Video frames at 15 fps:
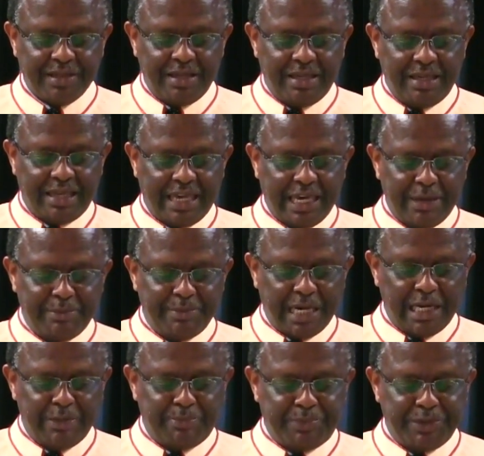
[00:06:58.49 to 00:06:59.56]
He came
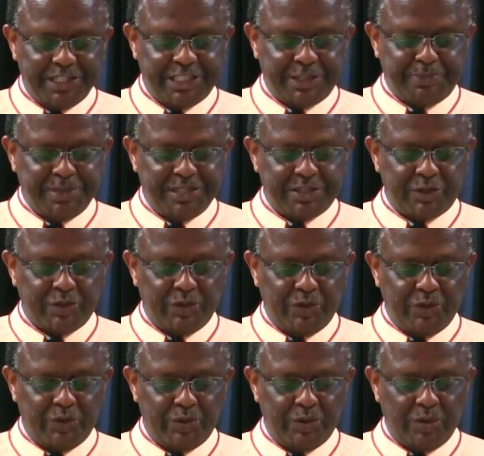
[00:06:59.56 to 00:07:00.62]
and preached peace to
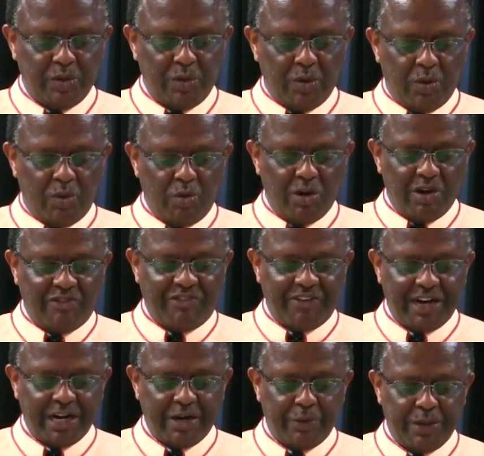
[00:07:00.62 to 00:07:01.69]
you who were
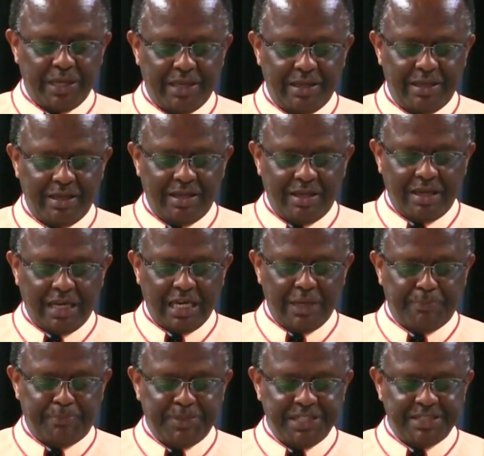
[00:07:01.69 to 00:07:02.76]
far away,
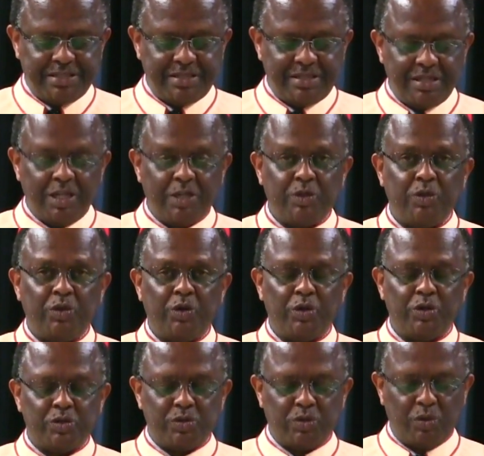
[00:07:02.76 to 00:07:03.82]
and peace to
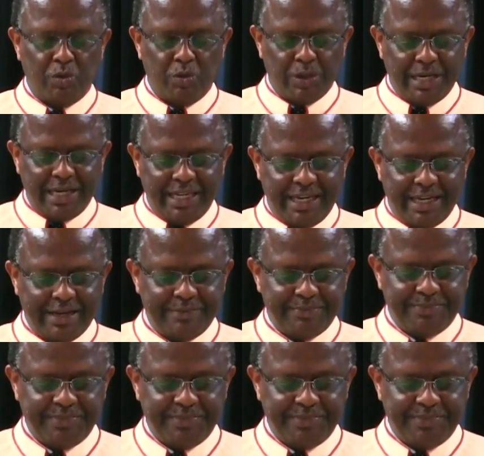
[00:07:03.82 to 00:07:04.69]
those who were near.